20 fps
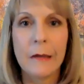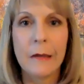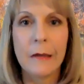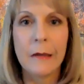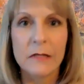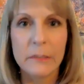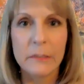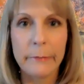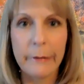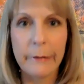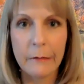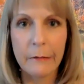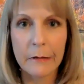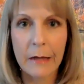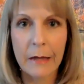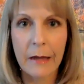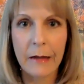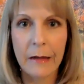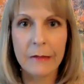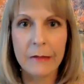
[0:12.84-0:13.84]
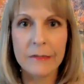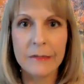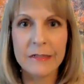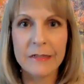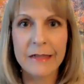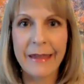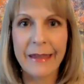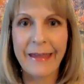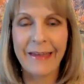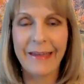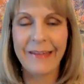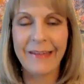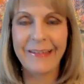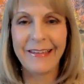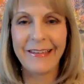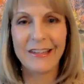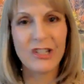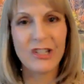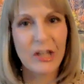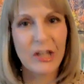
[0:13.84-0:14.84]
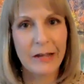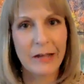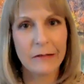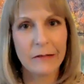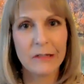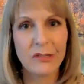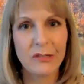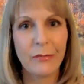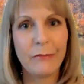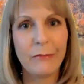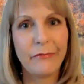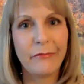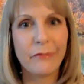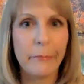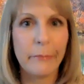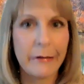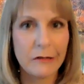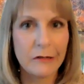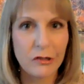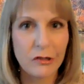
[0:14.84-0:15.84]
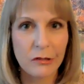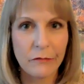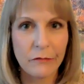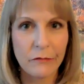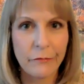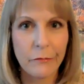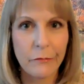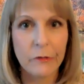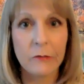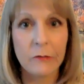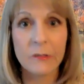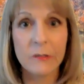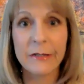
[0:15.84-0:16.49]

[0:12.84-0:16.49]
spirit guides and channel some information for you.